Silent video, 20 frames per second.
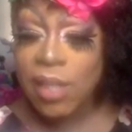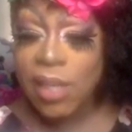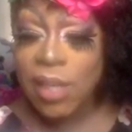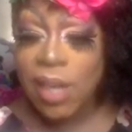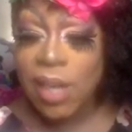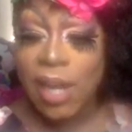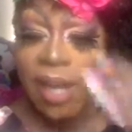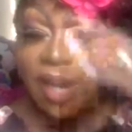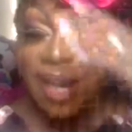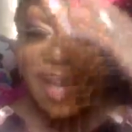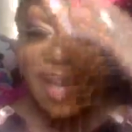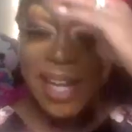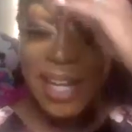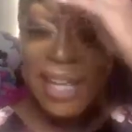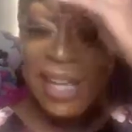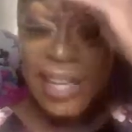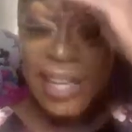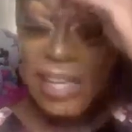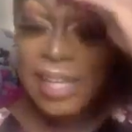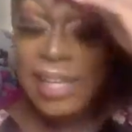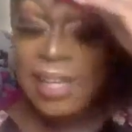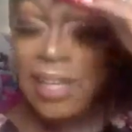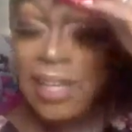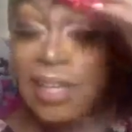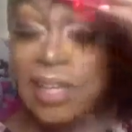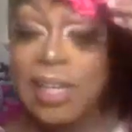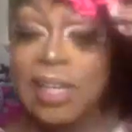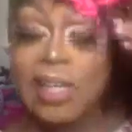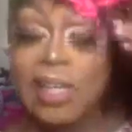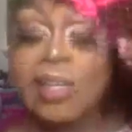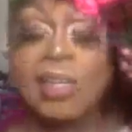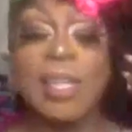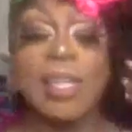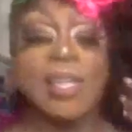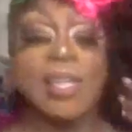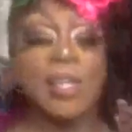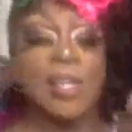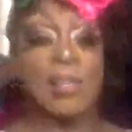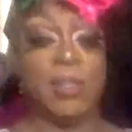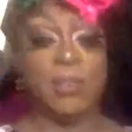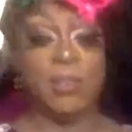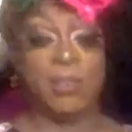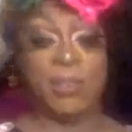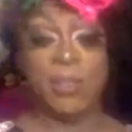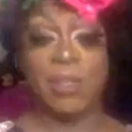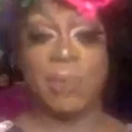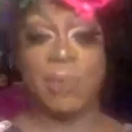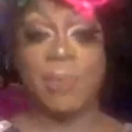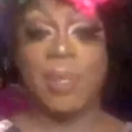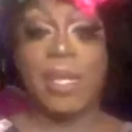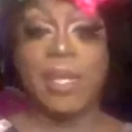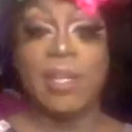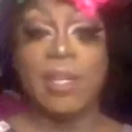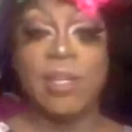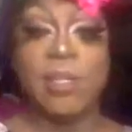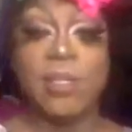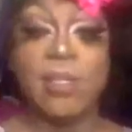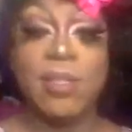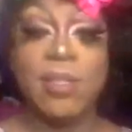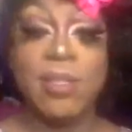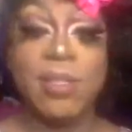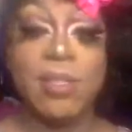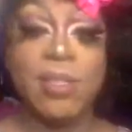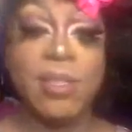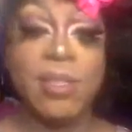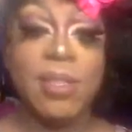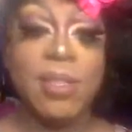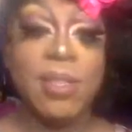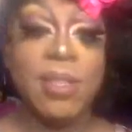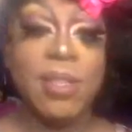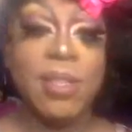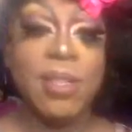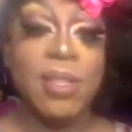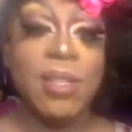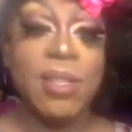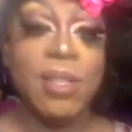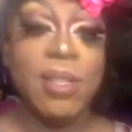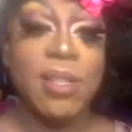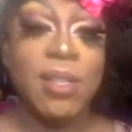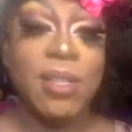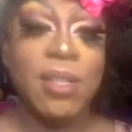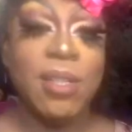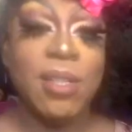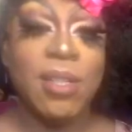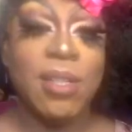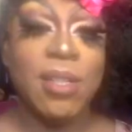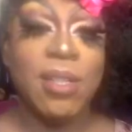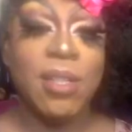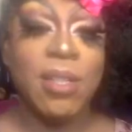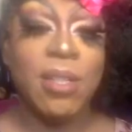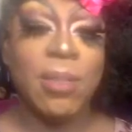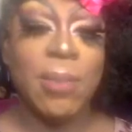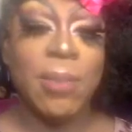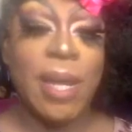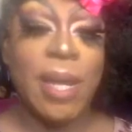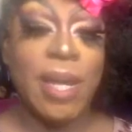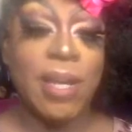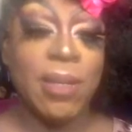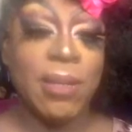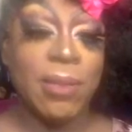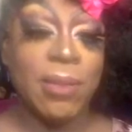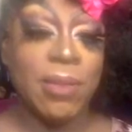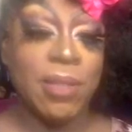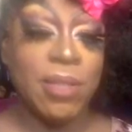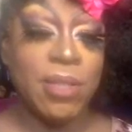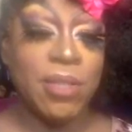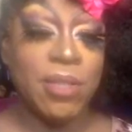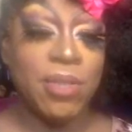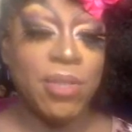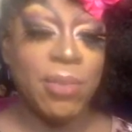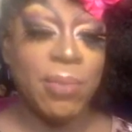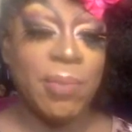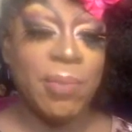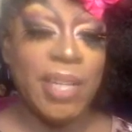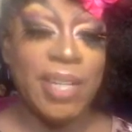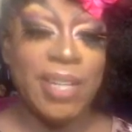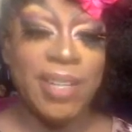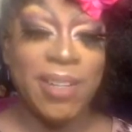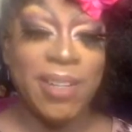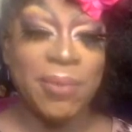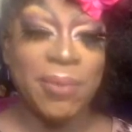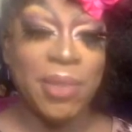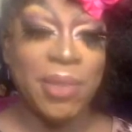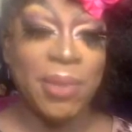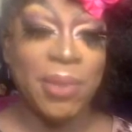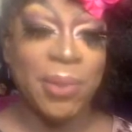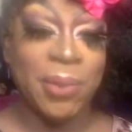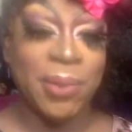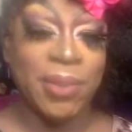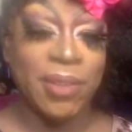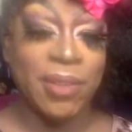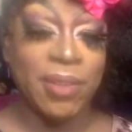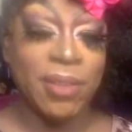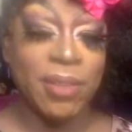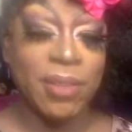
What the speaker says: Hi. Thank you so much. Oh, wow. There's so many of you.